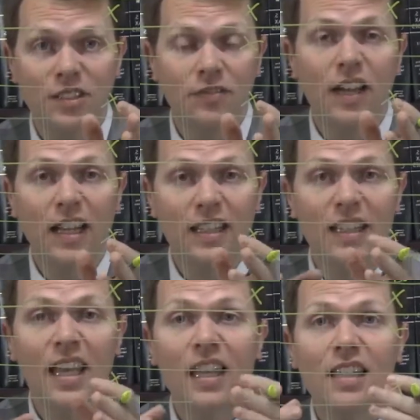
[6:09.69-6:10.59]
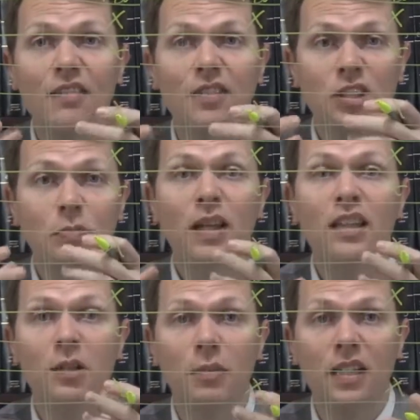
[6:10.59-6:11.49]
In fact, they can't even
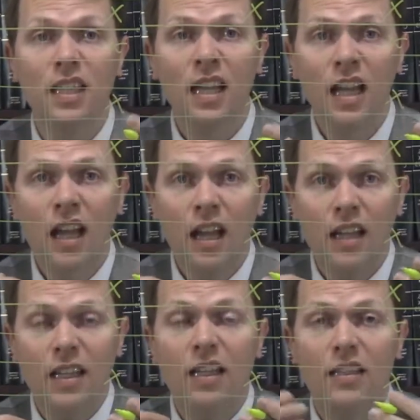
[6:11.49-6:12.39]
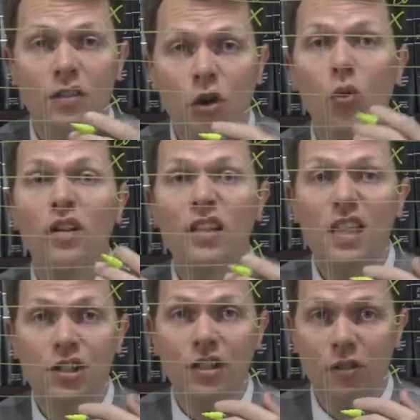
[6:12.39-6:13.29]
spend their money in
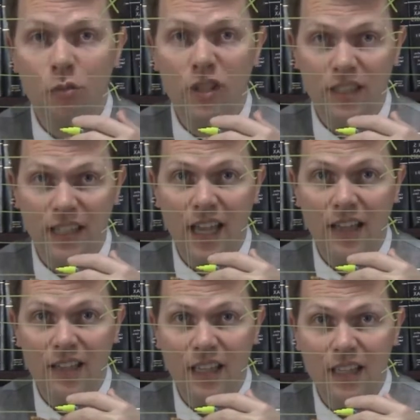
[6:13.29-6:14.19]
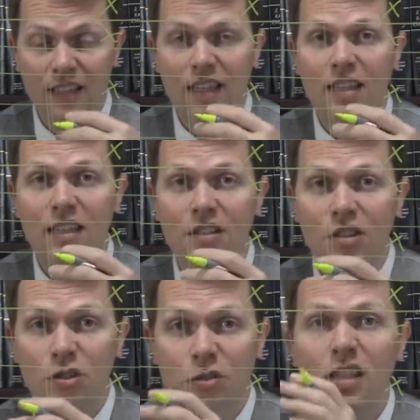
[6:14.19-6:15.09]
coordination with the candidate. They need
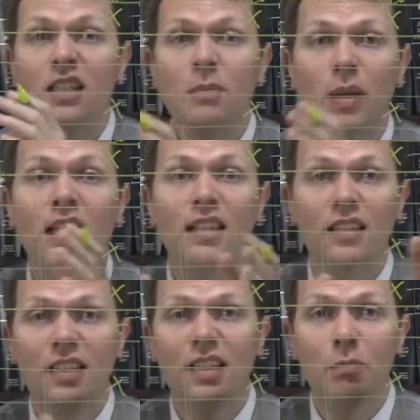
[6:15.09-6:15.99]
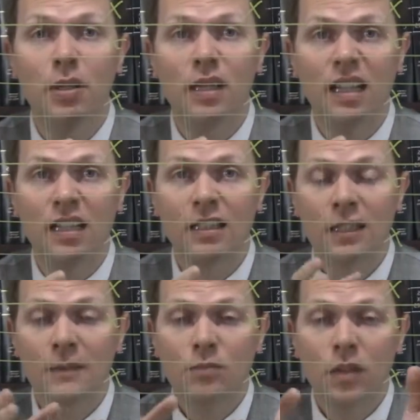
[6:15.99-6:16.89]
to independently pick
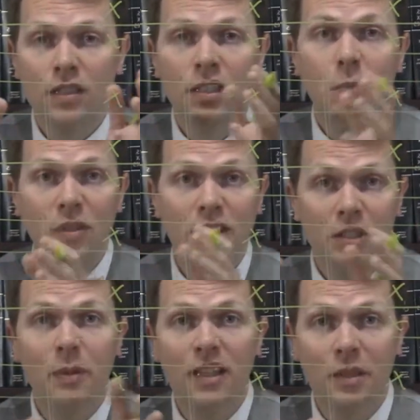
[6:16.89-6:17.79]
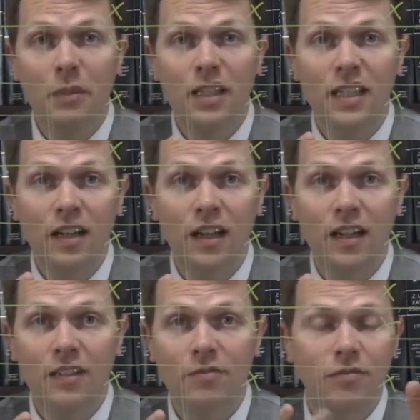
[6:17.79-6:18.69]
someone to spend their money
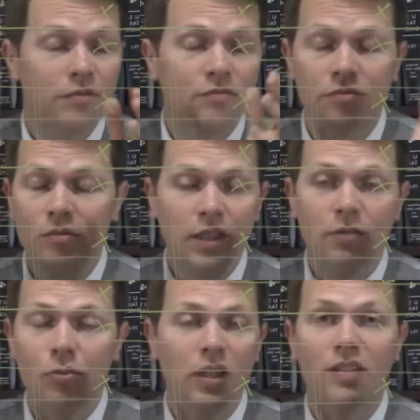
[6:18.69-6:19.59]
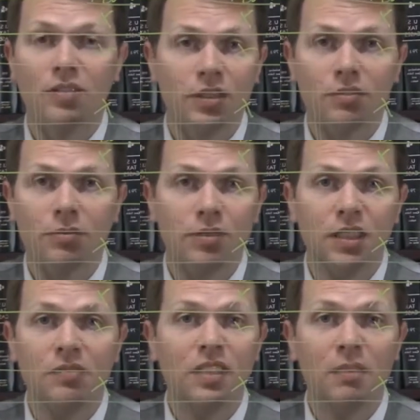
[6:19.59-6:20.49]
on with whatever
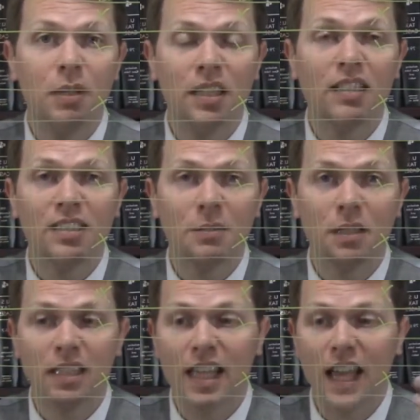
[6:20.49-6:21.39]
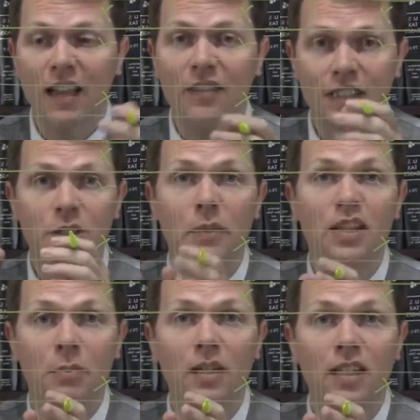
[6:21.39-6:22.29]
sifting mechanism that they have and spend
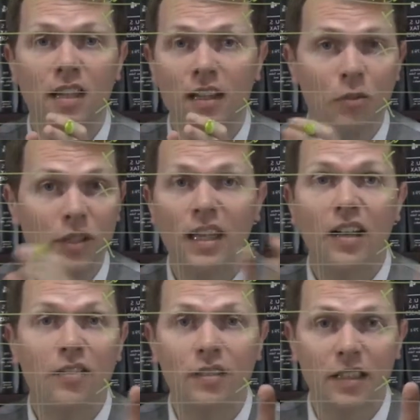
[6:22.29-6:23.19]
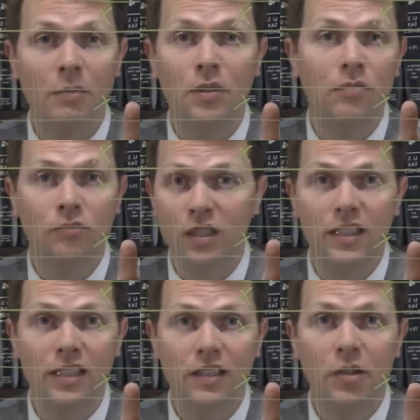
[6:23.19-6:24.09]
their money on it without them
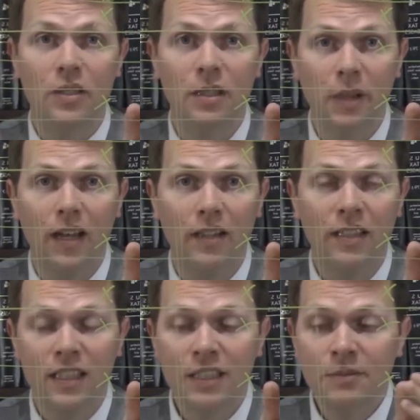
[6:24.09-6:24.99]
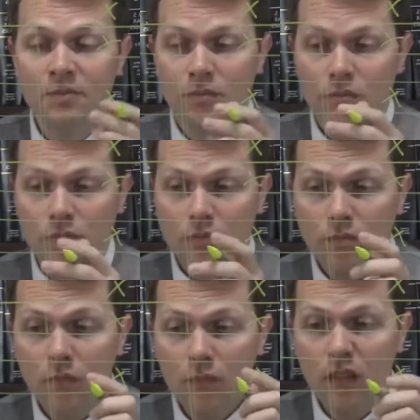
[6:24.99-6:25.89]
really knowing about it.
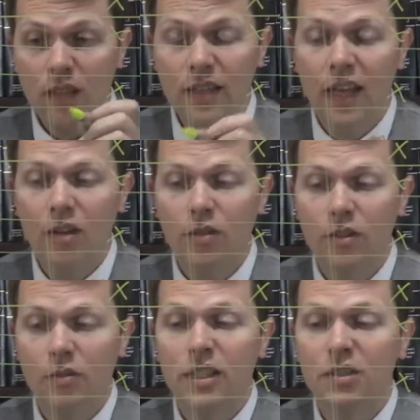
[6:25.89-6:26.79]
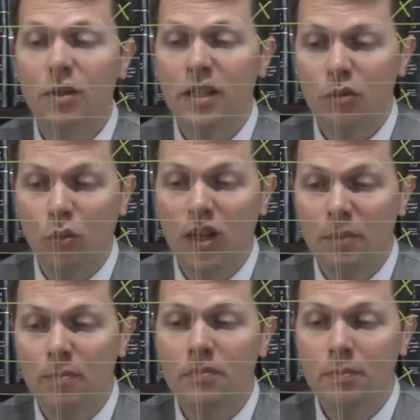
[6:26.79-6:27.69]
Now, the reason why you'd want
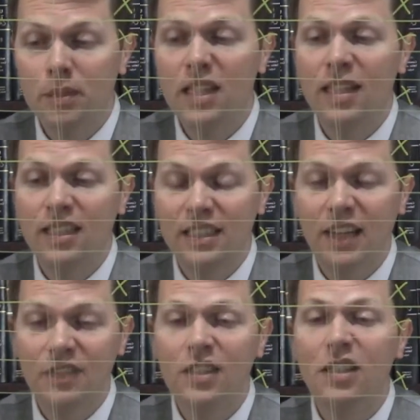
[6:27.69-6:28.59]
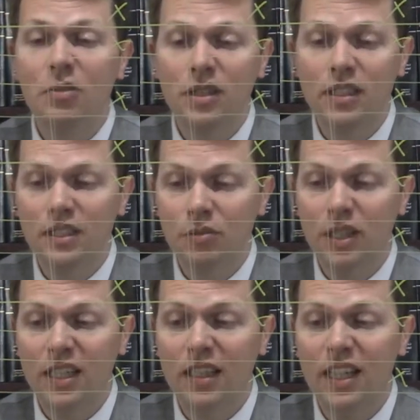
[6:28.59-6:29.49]
to be this and have to deal with these
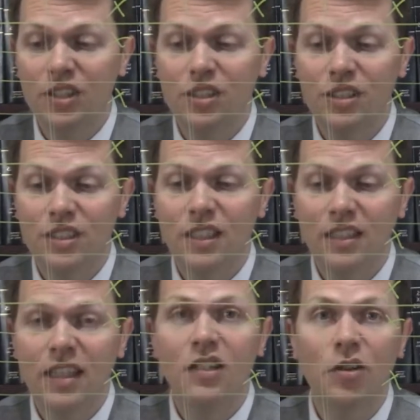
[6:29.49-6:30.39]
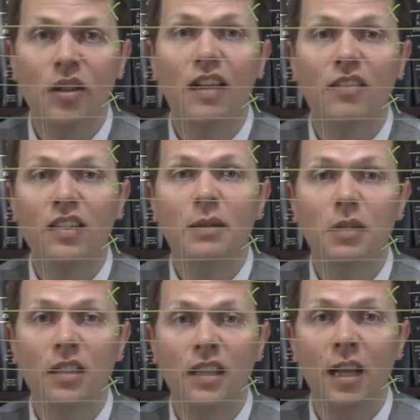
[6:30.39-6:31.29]
regulations is that they don't have a
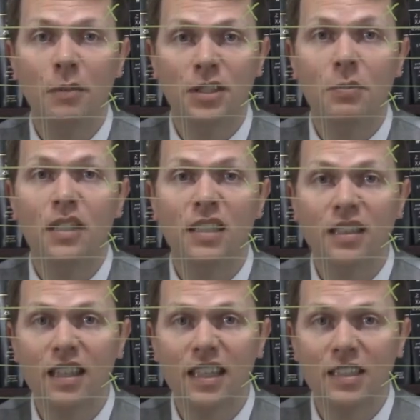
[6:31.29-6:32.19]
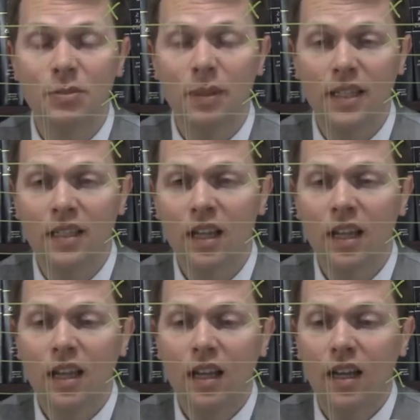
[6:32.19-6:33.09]
limit on how much money that they can spend.
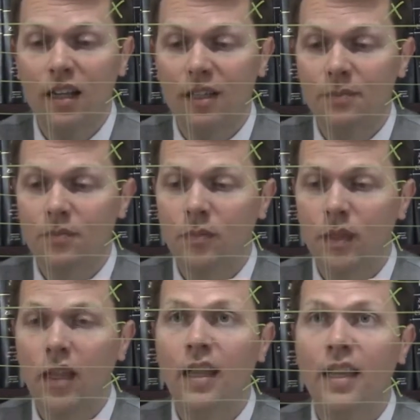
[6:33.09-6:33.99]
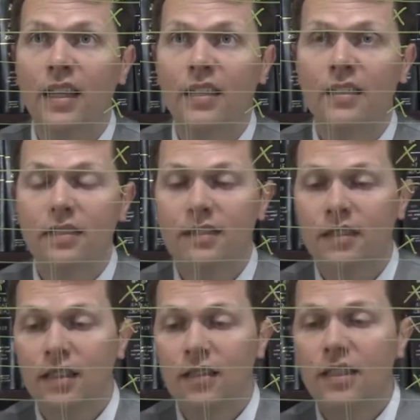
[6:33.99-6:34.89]
And
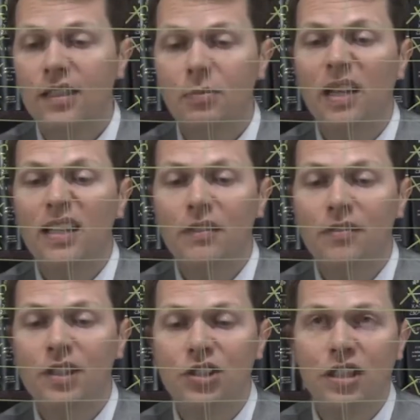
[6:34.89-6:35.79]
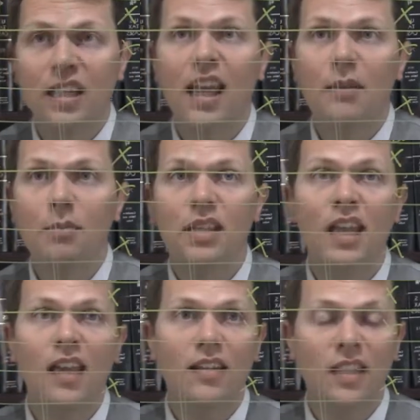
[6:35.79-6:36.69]
these, by definition, can't be
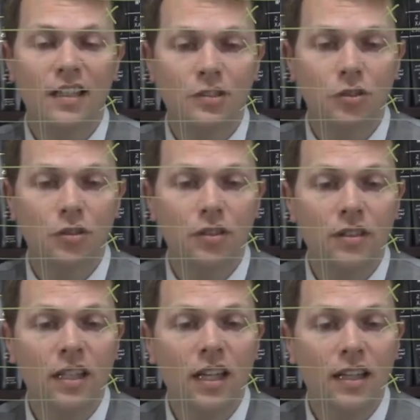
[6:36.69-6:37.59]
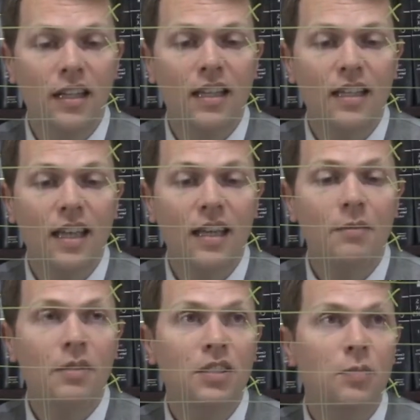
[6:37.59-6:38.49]
candidate controlled. They
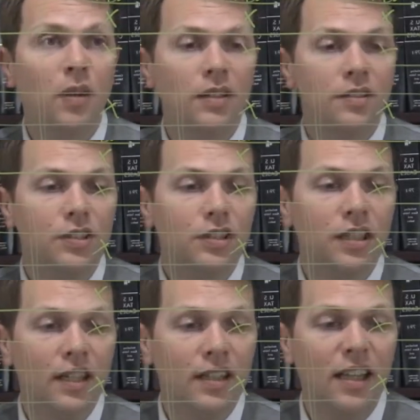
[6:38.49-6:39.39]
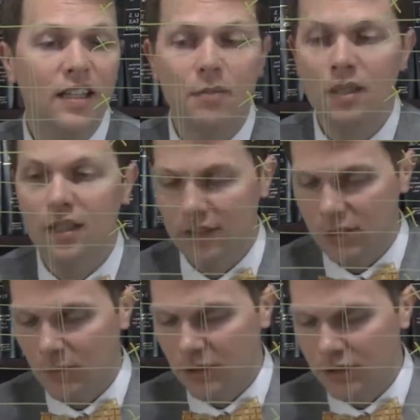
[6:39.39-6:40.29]
can be sponsored and they can be
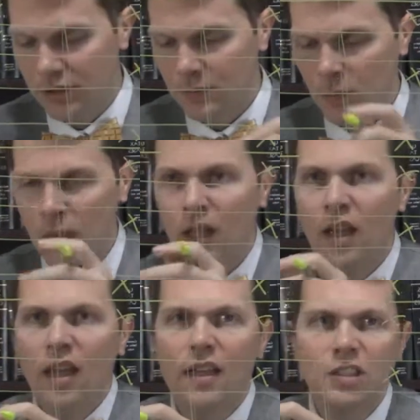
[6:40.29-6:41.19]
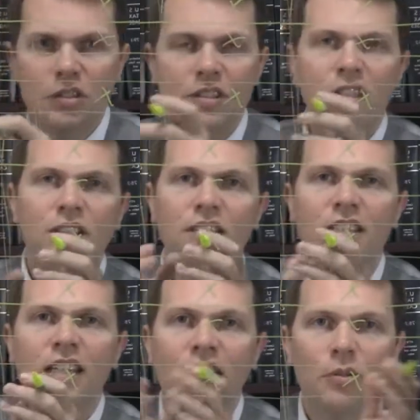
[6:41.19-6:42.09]
non-sponsored. And so as you can
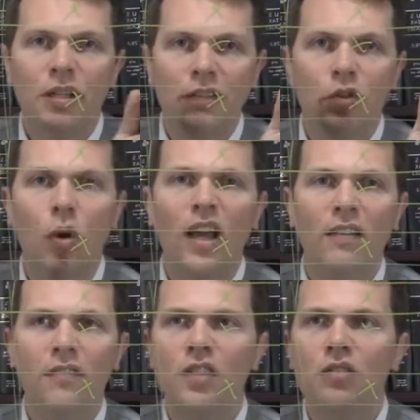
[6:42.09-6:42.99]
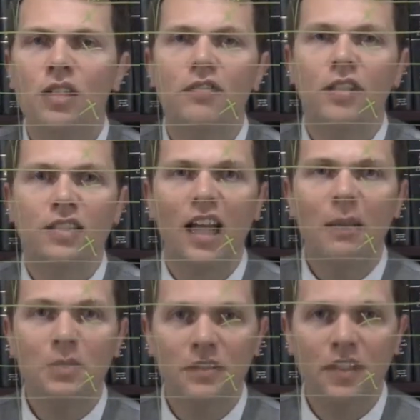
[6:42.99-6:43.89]
see here, we have quite a few different
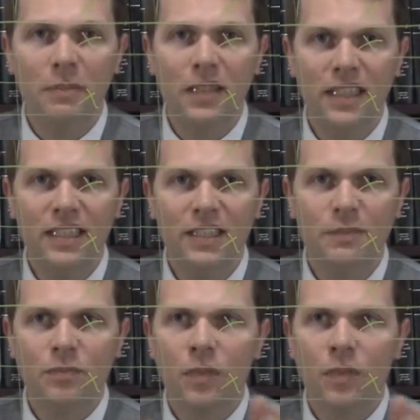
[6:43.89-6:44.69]
types of committees.